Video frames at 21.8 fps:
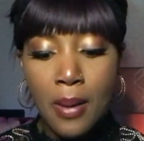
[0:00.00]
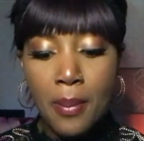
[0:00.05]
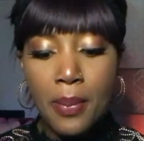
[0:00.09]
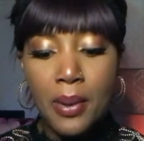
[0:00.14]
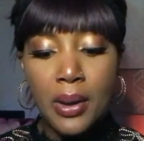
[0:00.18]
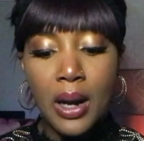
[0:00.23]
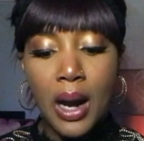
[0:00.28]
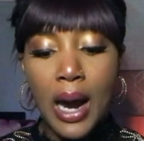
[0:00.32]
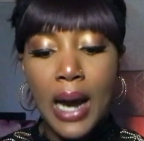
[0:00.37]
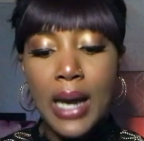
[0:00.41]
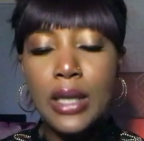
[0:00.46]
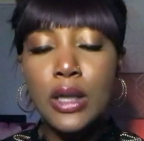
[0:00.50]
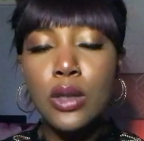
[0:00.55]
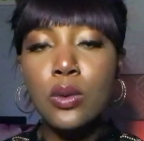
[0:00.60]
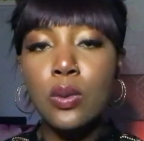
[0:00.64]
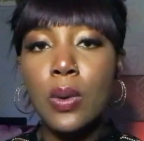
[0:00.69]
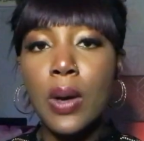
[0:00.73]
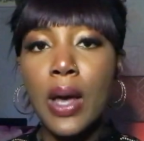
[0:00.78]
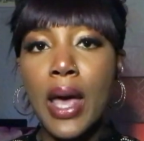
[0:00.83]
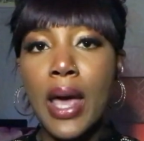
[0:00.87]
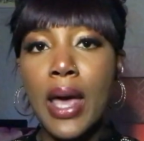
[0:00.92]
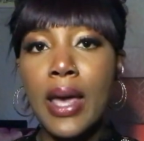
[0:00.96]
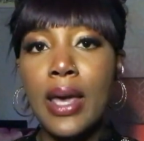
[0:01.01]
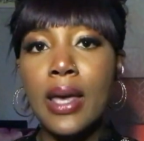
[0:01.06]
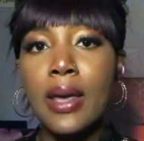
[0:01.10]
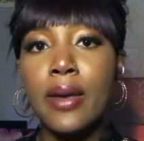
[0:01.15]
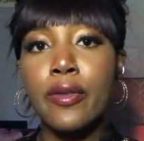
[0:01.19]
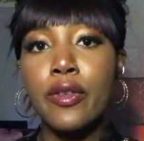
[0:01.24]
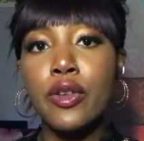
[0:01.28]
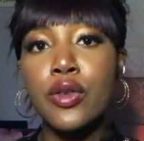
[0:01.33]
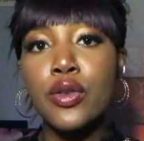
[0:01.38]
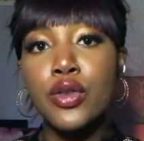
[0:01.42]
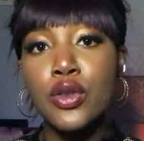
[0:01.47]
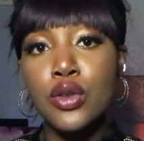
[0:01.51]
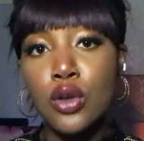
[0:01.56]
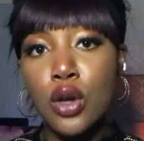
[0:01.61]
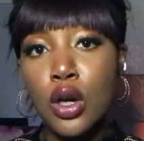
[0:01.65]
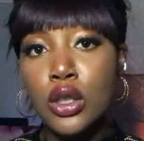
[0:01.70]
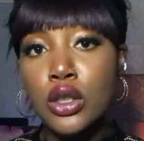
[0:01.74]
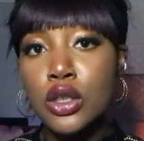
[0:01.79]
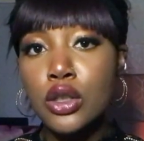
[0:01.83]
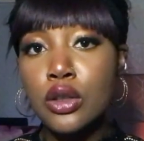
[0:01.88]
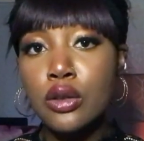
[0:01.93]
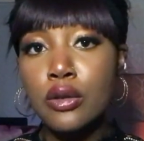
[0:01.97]
But either way, if you've
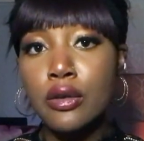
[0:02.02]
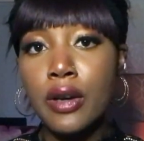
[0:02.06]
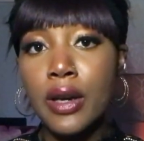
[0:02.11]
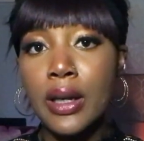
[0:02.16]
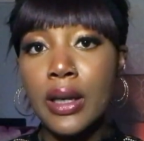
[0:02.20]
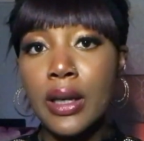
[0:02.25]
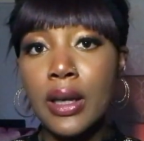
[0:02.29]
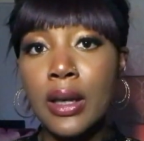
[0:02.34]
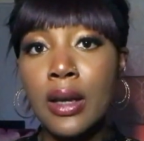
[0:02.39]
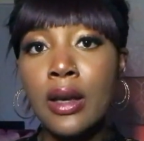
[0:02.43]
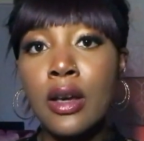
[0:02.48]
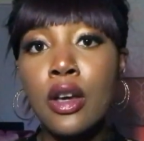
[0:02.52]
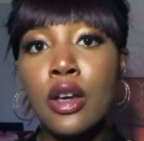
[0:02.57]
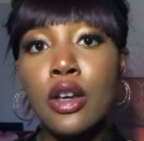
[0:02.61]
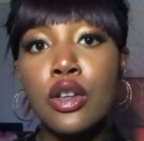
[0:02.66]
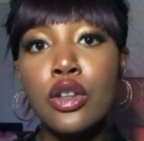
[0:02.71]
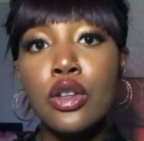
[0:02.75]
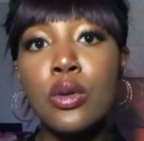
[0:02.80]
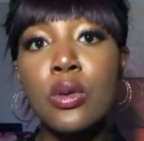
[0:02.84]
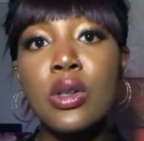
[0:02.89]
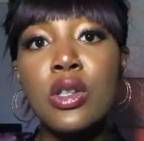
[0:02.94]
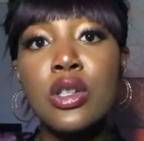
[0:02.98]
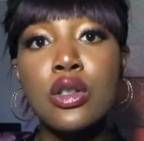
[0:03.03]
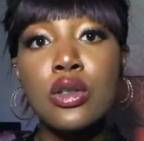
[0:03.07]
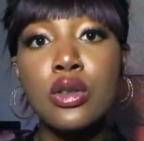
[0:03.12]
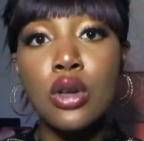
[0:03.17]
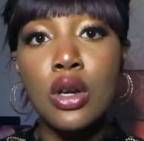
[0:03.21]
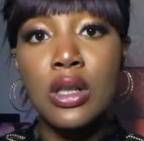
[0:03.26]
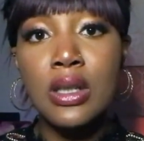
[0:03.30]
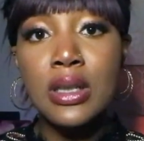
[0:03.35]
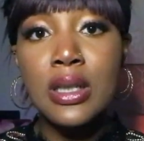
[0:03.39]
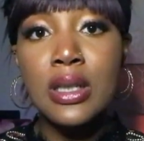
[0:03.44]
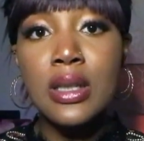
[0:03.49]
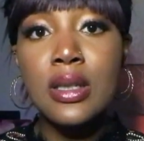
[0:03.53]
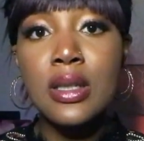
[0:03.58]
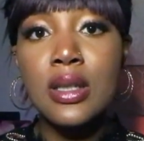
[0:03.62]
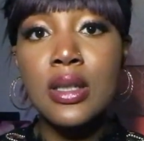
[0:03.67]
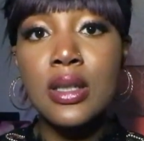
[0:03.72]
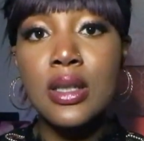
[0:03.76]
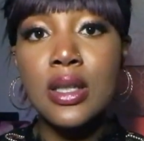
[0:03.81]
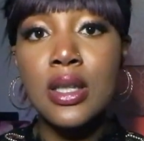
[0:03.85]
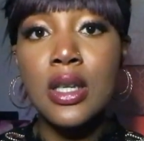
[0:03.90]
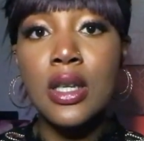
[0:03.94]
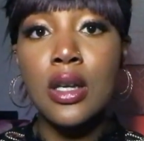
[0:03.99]
started already, you are starting to
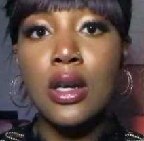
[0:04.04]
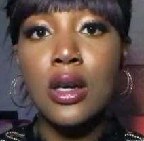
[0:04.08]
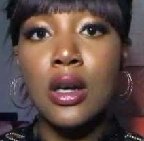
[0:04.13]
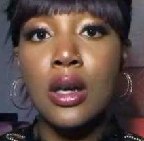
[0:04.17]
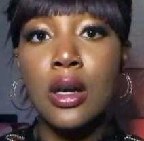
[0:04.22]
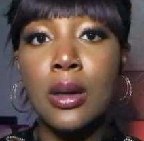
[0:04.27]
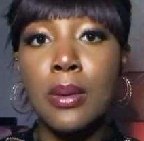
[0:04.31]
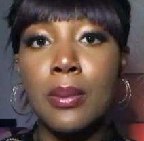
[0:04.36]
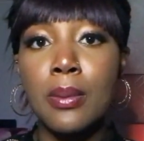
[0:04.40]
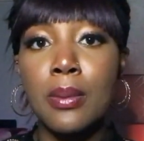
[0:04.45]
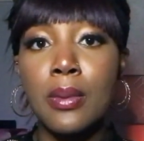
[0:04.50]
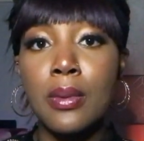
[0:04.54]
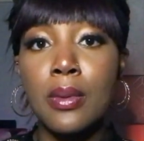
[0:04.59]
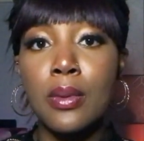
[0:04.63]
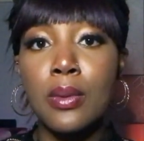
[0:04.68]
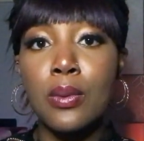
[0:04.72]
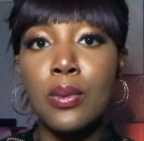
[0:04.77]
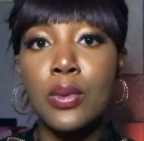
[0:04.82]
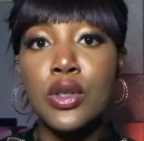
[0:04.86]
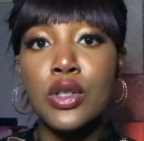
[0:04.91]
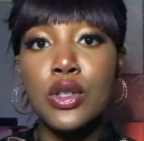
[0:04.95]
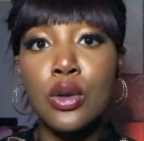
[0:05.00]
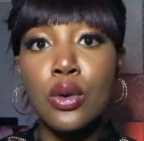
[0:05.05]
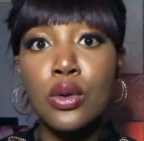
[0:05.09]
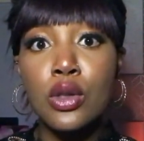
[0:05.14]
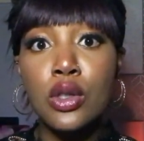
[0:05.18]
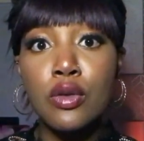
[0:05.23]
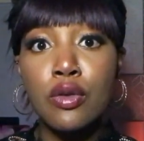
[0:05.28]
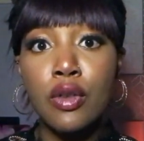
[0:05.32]
see results